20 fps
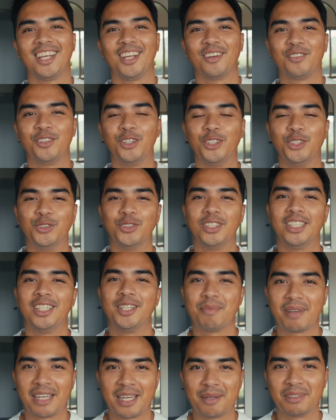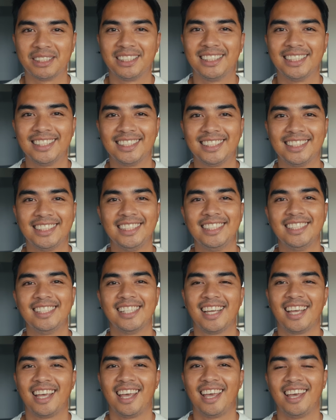If you're new here, my name is JC,
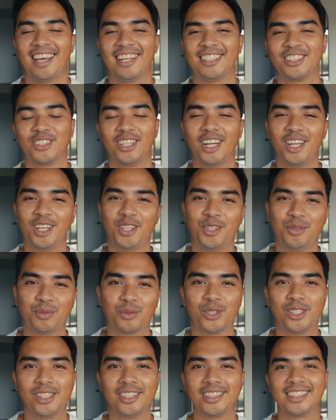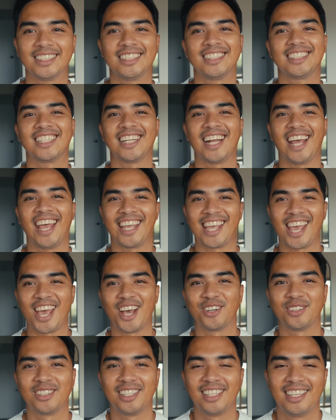and today we're just gonna hang
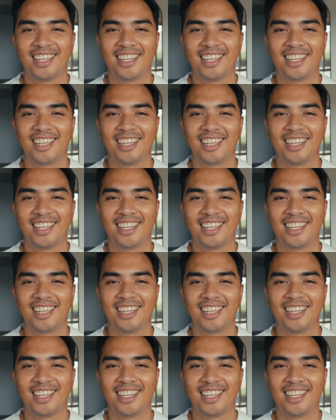out.